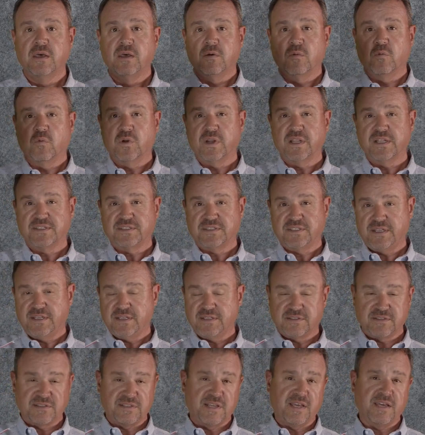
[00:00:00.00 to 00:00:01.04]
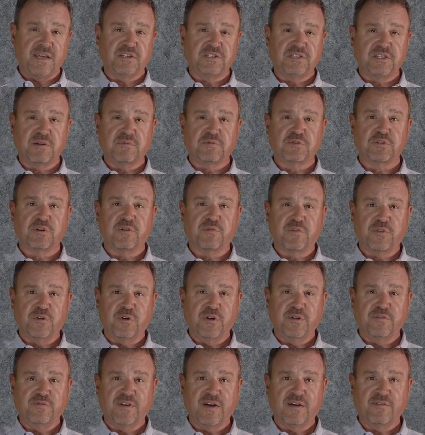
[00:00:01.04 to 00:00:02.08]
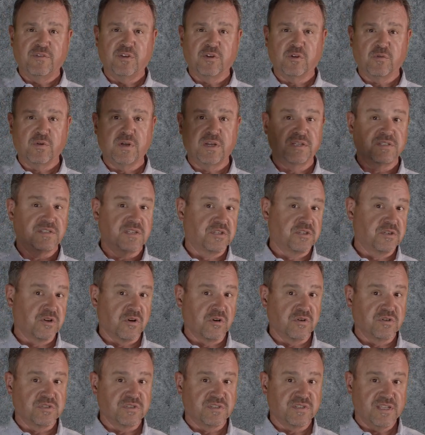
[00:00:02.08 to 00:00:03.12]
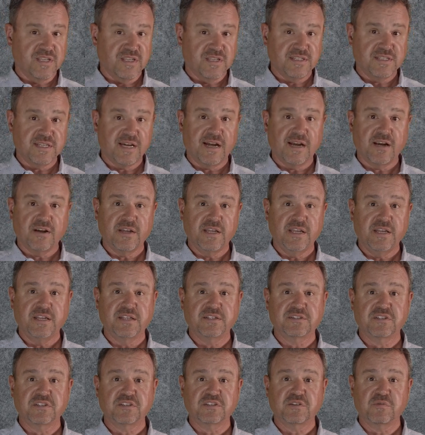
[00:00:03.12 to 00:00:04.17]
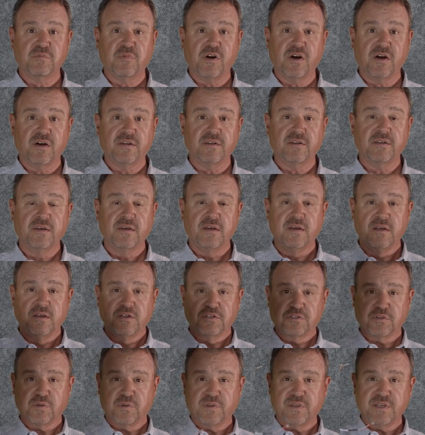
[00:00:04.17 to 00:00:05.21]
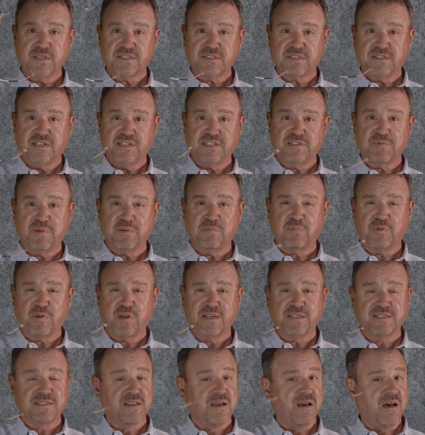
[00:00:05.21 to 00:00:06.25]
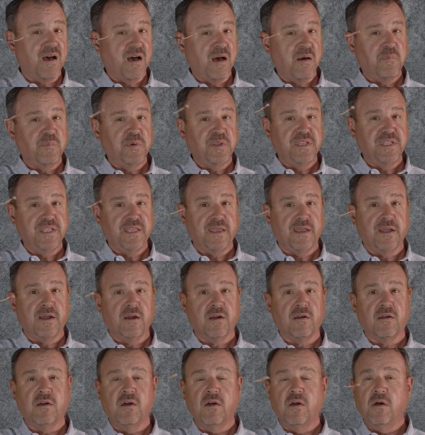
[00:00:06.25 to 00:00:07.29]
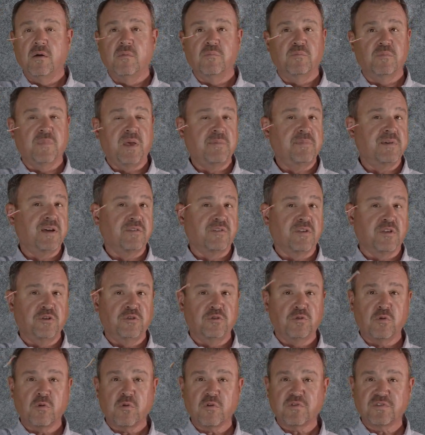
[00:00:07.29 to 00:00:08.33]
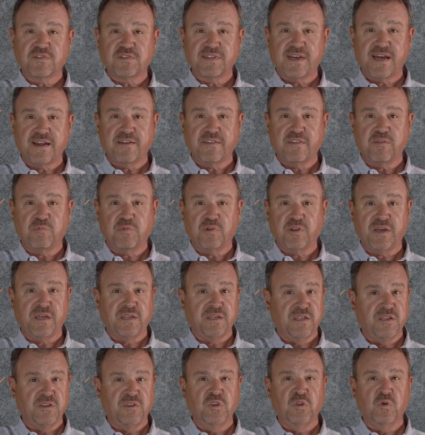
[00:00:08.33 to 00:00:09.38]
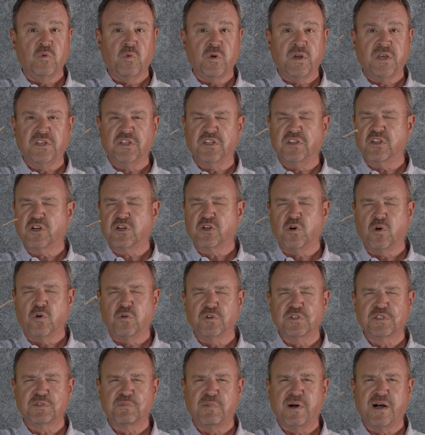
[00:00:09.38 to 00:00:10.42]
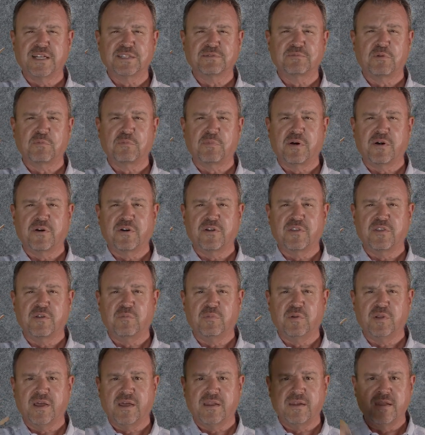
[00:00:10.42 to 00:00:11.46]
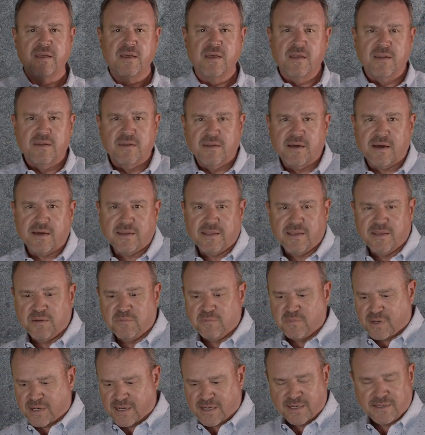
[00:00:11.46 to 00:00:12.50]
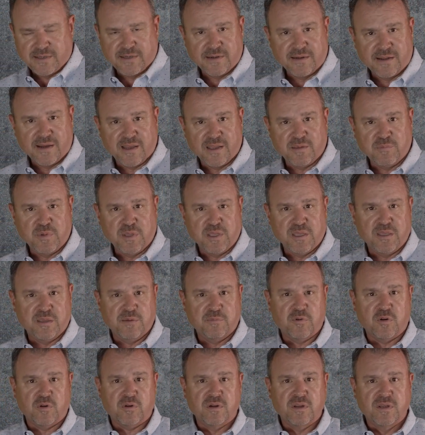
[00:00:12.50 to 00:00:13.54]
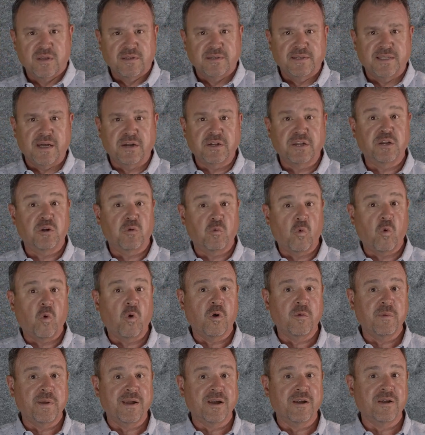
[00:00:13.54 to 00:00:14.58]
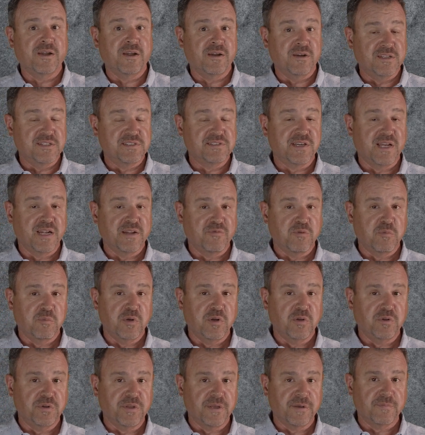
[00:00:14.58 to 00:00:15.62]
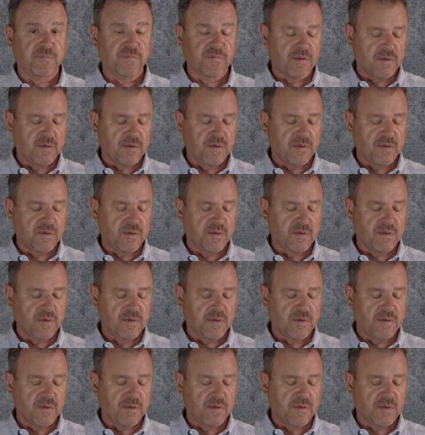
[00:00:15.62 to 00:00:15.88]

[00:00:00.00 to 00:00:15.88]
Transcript: when it sees, say, a temperature of 35 degrees, it turns the entire heating system on. So this needs to be placed up in the air, maybe on the north side of the plant in the wind, in the coldest possible part of the plant, not hidden behind an I-beam or down in a warm area inside of a building.